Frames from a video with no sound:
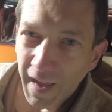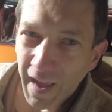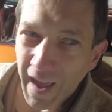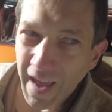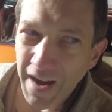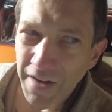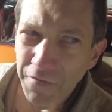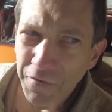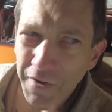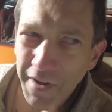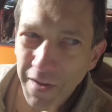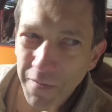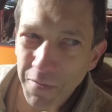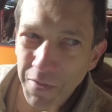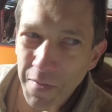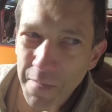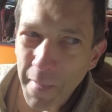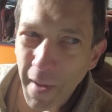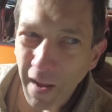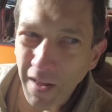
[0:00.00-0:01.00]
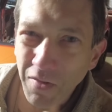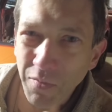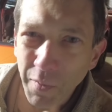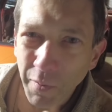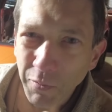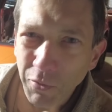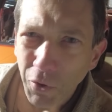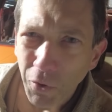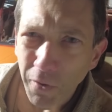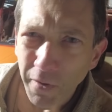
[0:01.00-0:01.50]
And I forget what the
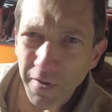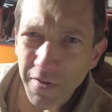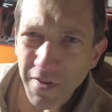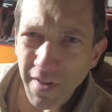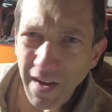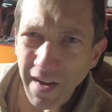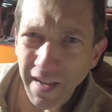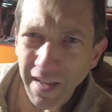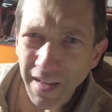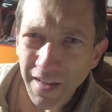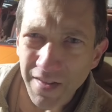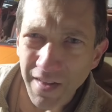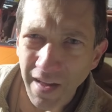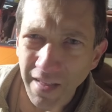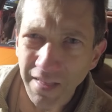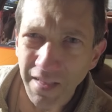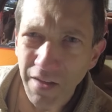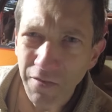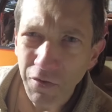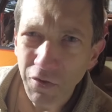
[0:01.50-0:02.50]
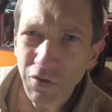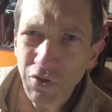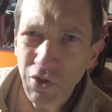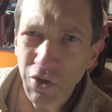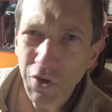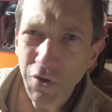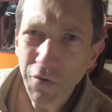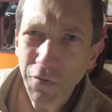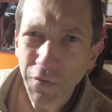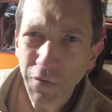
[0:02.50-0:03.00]
maximum torque setting is on level
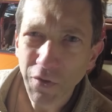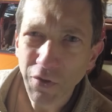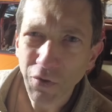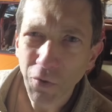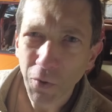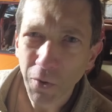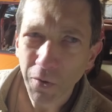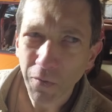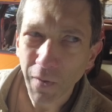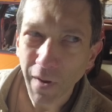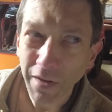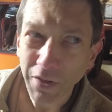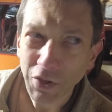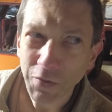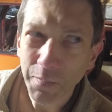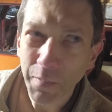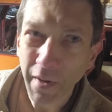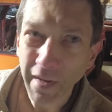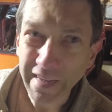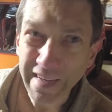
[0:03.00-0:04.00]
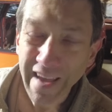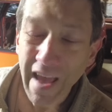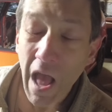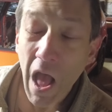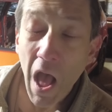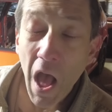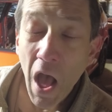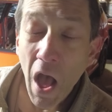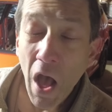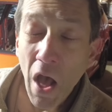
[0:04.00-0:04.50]
2 for the torque wrench, but
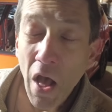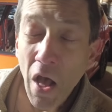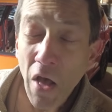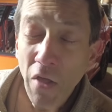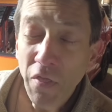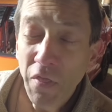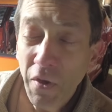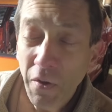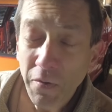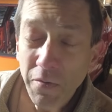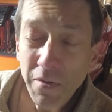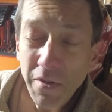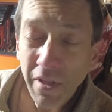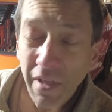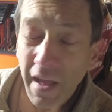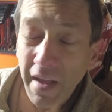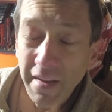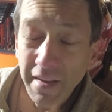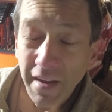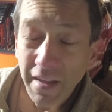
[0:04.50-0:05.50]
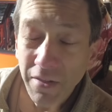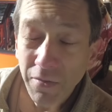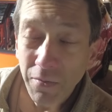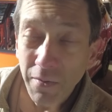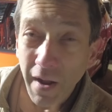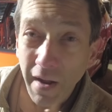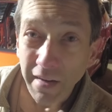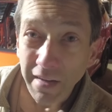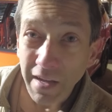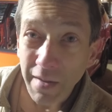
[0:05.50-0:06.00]
those lug nuts were
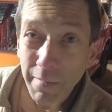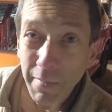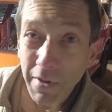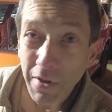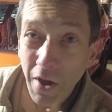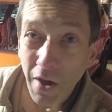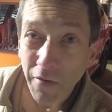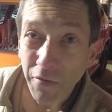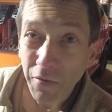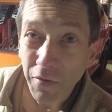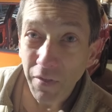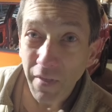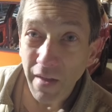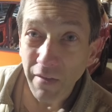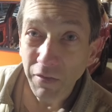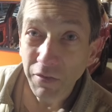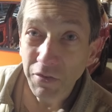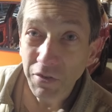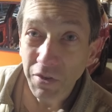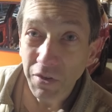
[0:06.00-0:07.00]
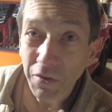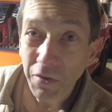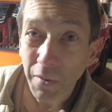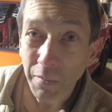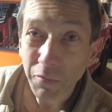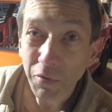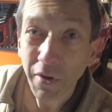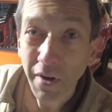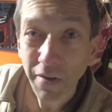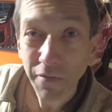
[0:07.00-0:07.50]
not coming off with level 2.
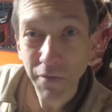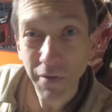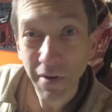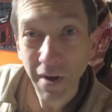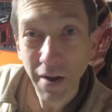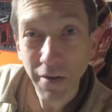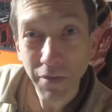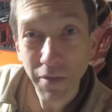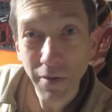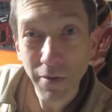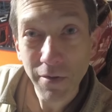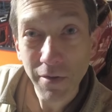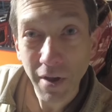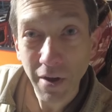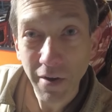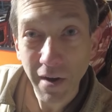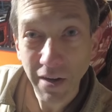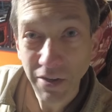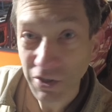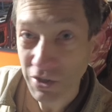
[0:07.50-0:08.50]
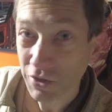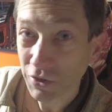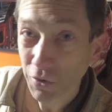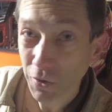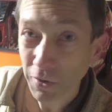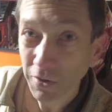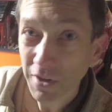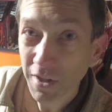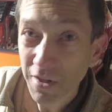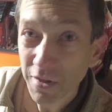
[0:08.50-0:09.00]
I'm trying to figure out if those are actually
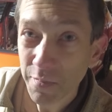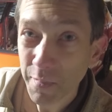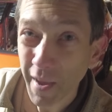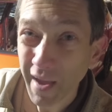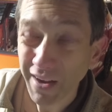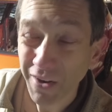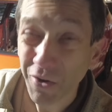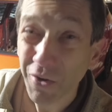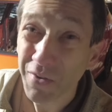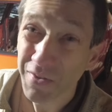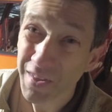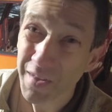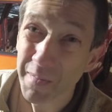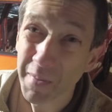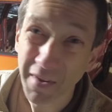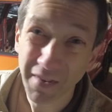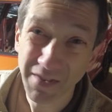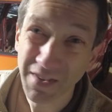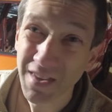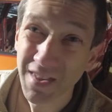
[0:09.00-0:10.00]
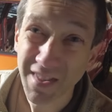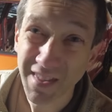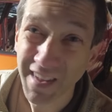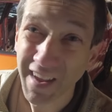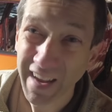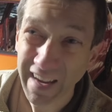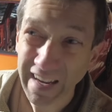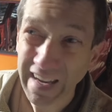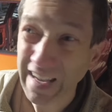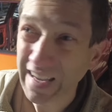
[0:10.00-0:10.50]
torqued to spec or if somebody was just
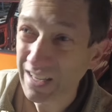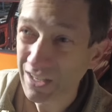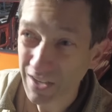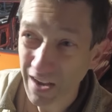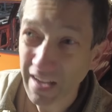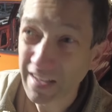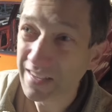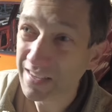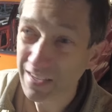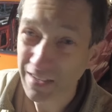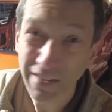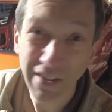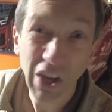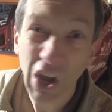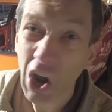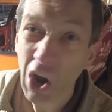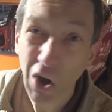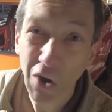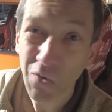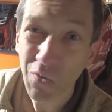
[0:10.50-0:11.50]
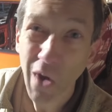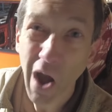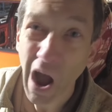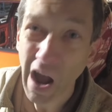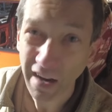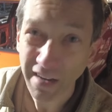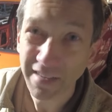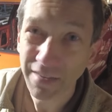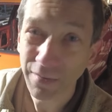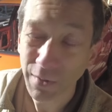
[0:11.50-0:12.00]
tightening until the car
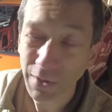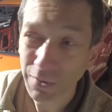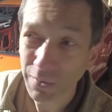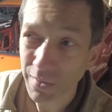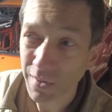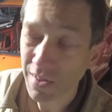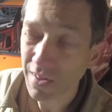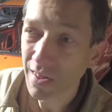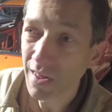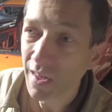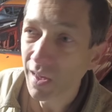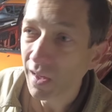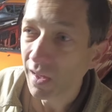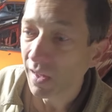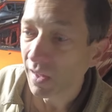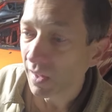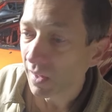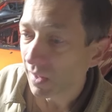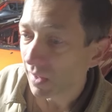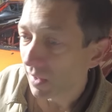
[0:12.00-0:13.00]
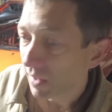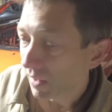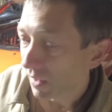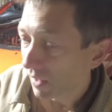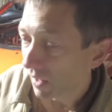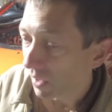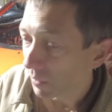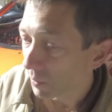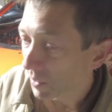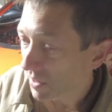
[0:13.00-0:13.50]
rocked, which was
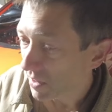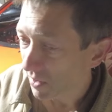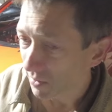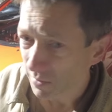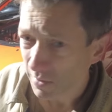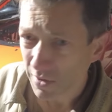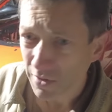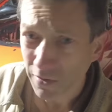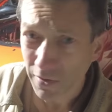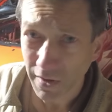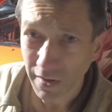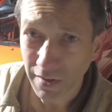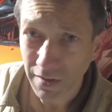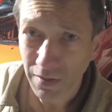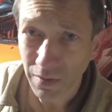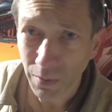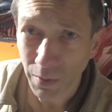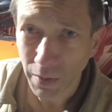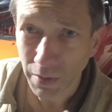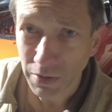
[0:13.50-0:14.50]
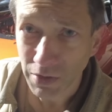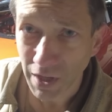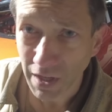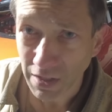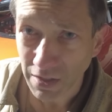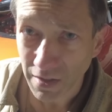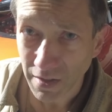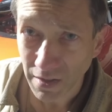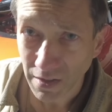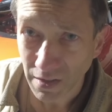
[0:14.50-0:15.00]
how my son was trained to do oil
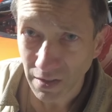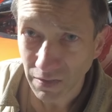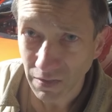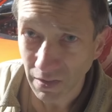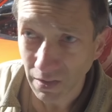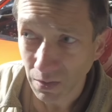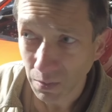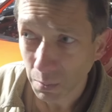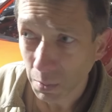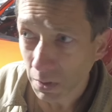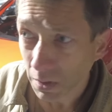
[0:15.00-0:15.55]
changes at Jiffy Lube.